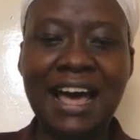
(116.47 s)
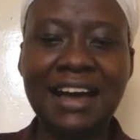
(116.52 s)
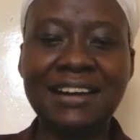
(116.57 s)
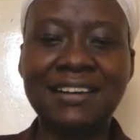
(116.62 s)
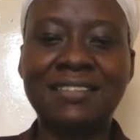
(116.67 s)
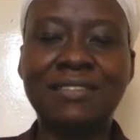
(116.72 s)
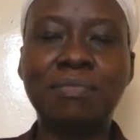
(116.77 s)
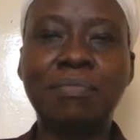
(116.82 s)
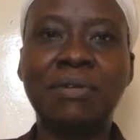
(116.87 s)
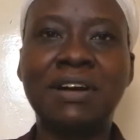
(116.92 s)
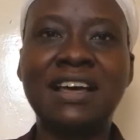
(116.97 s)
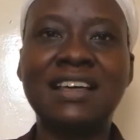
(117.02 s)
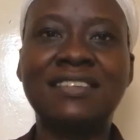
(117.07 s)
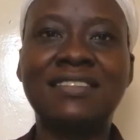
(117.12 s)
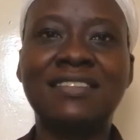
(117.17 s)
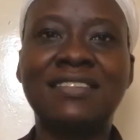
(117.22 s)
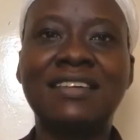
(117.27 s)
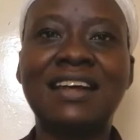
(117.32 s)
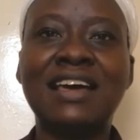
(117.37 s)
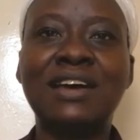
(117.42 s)
Arts
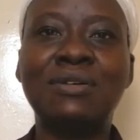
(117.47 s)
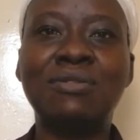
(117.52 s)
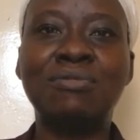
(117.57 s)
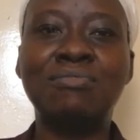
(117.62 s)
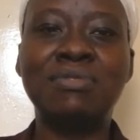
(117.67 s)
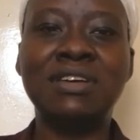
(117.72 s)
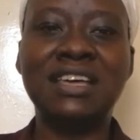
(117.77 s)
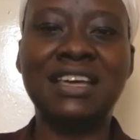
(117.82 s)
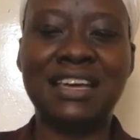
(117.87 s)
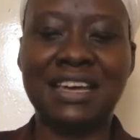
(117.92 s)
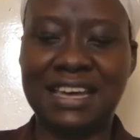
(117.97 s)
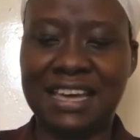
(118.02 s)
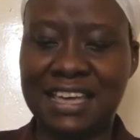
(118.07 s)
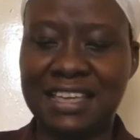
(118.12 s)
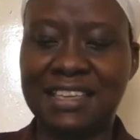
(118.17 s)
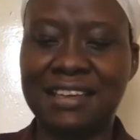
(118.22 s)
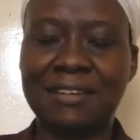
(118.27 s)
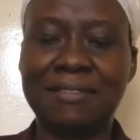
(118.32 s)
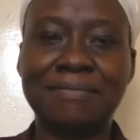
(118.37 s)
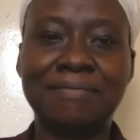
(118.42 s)
Press, Nairobi,
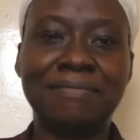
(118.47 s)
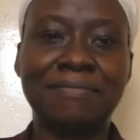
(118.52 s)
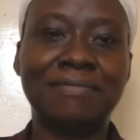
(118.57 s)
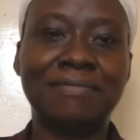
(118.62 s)
Kenya.